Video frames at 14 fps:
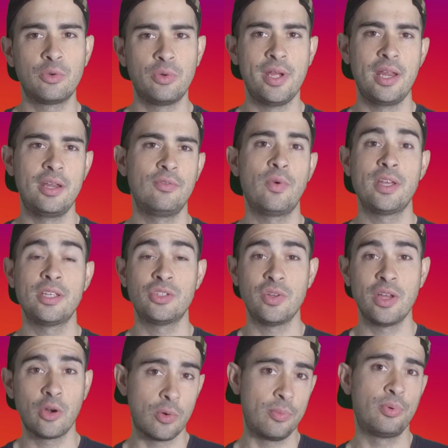creative ways to
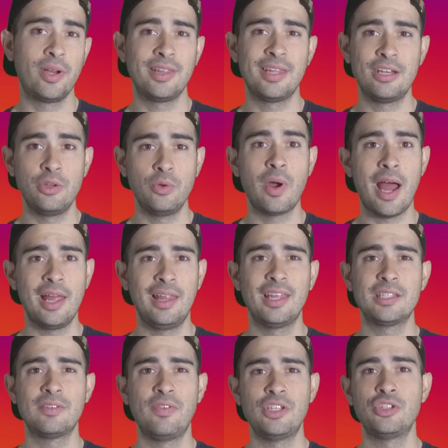incorporate the new
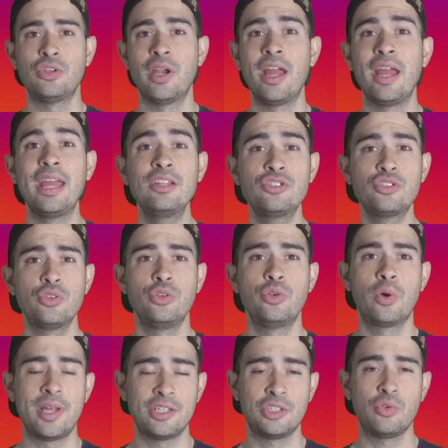highlights feature into
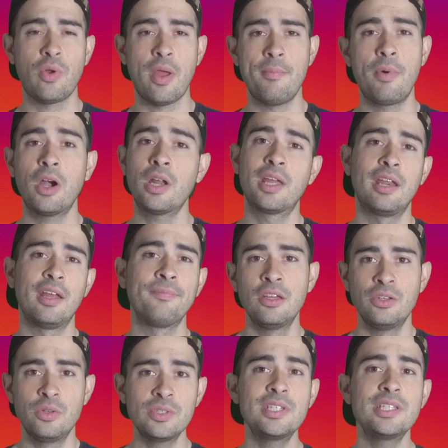your Instagram marketing.
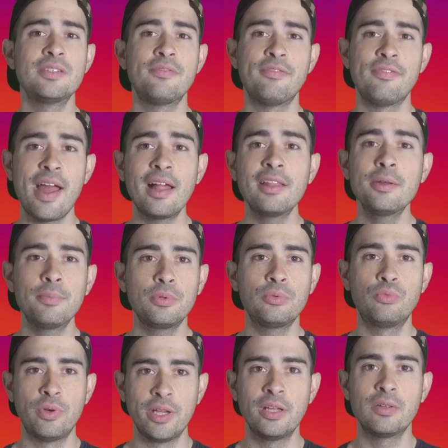Use this valuable
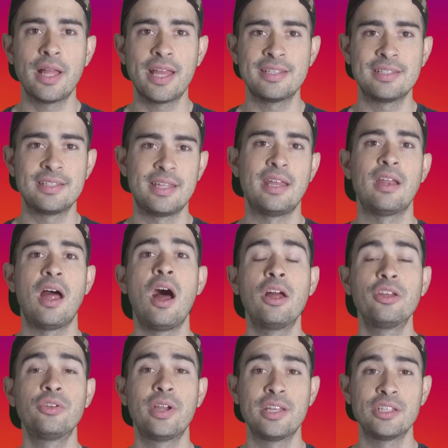real estate
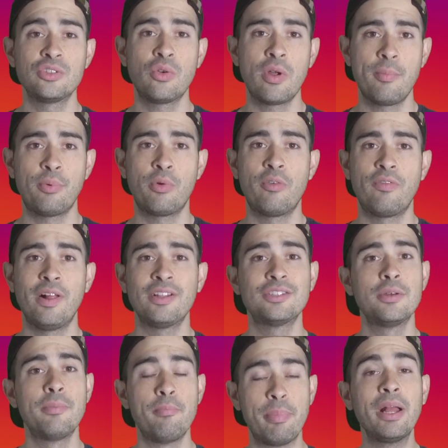on your Instagram profile
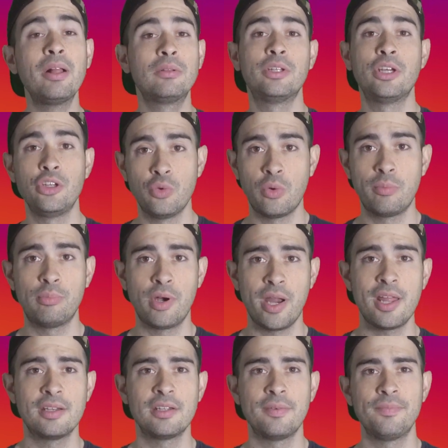to build your
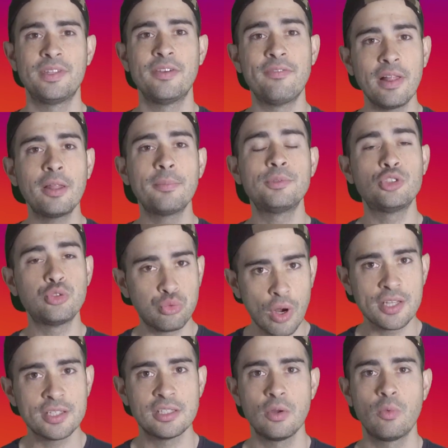brand, develop
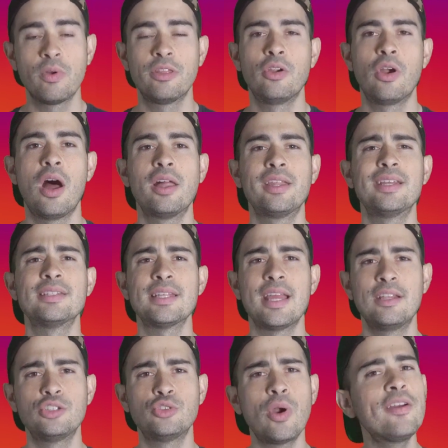trust with your audience,
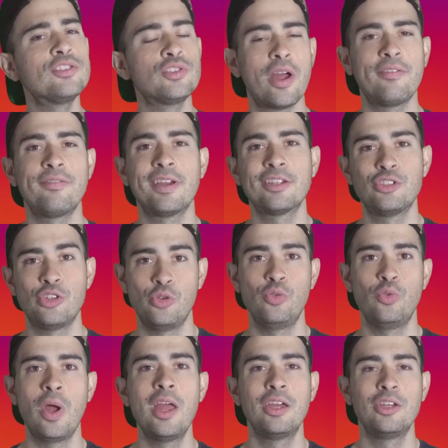and drive traffic
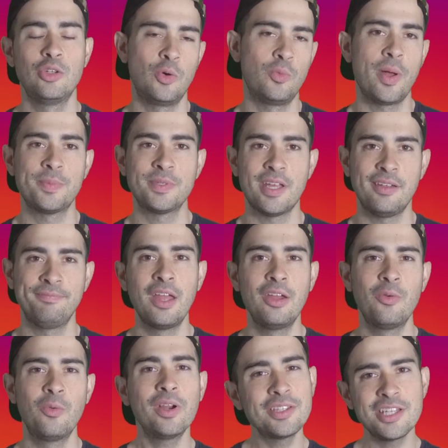to your website.
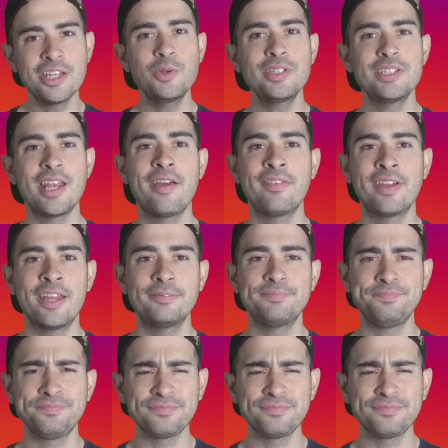We're continuing to navigate